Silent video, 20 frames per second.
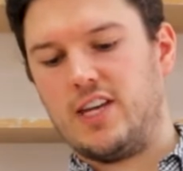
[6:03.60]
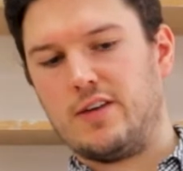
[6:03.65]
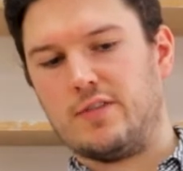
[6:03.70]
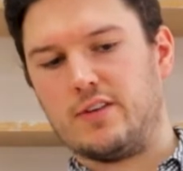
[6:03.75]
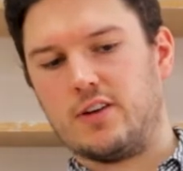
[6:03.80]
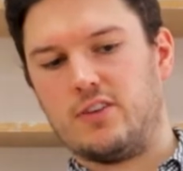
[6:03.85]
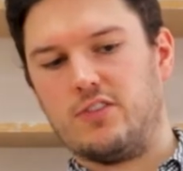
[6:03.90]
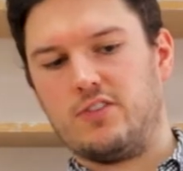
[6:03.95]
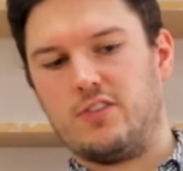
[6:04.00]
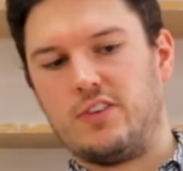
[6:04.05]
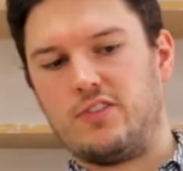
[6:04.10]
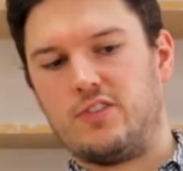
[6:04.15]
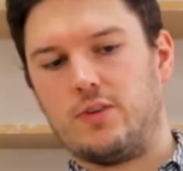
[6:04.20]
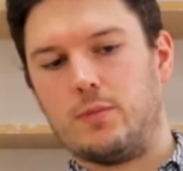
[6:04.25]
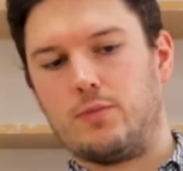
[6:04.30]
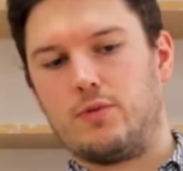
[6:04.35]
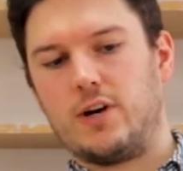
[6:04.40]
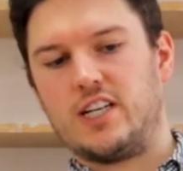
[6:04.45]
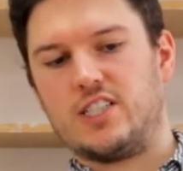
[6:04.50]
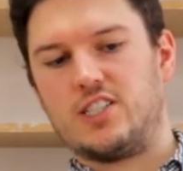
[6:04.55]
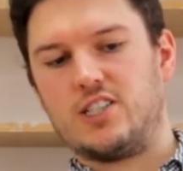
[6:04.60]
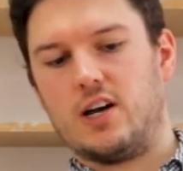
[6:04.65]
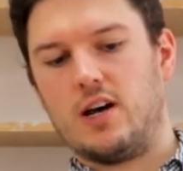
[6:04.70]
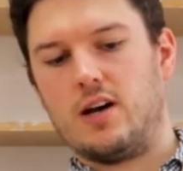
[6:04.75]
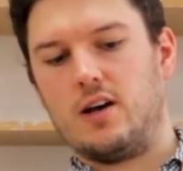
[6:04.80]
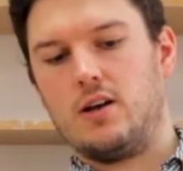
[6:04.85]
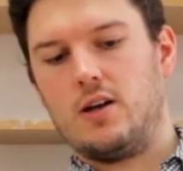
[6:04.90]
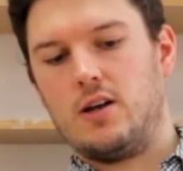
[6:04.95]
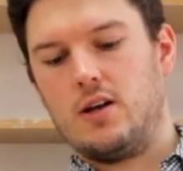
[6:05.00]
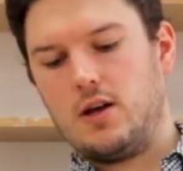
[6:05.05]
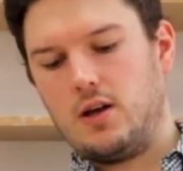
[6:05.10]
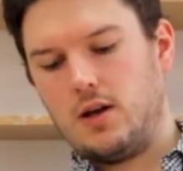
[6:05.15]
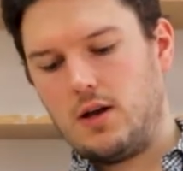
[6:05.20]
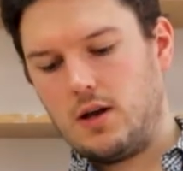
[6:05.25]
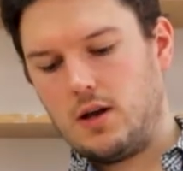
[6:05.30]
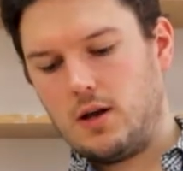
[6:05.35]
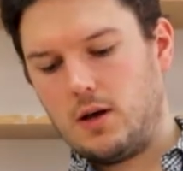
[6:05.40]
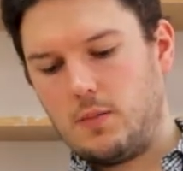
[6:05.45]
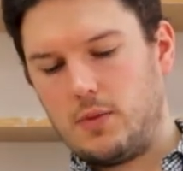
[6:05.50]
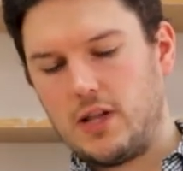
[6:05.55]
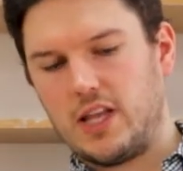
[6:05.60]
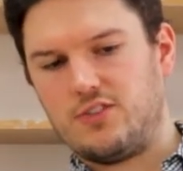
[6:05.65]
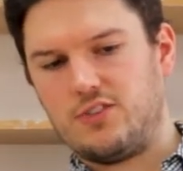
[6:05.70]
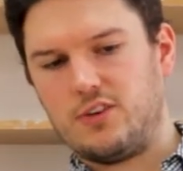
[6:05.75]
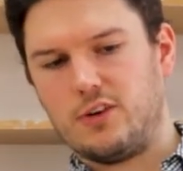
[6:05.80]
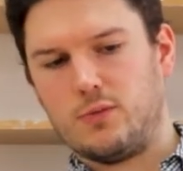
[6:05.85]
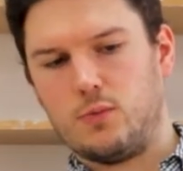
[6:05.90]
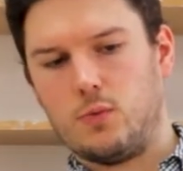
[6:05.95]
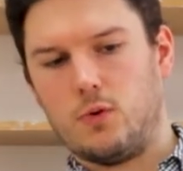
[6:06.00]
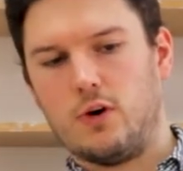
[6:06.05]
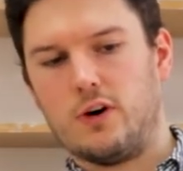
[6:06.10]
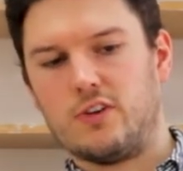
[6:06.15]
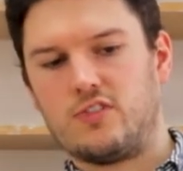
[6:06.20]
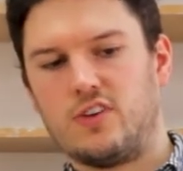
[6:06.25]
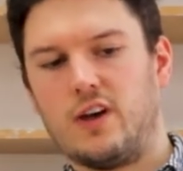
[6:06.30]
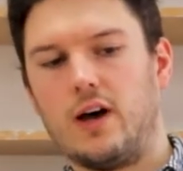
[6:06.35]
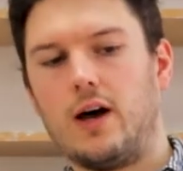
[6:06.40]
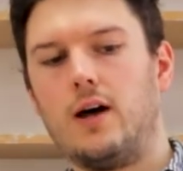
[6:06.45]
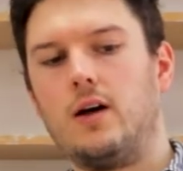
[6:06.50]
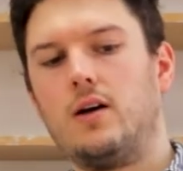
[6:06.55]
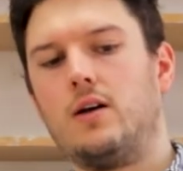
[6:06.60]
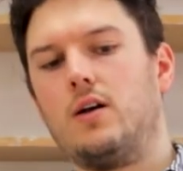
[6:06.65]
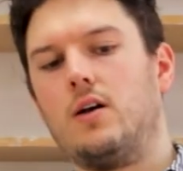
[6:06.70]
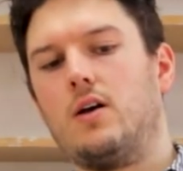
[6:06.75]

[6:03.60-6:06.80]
even, consistent pressure, plenty of water.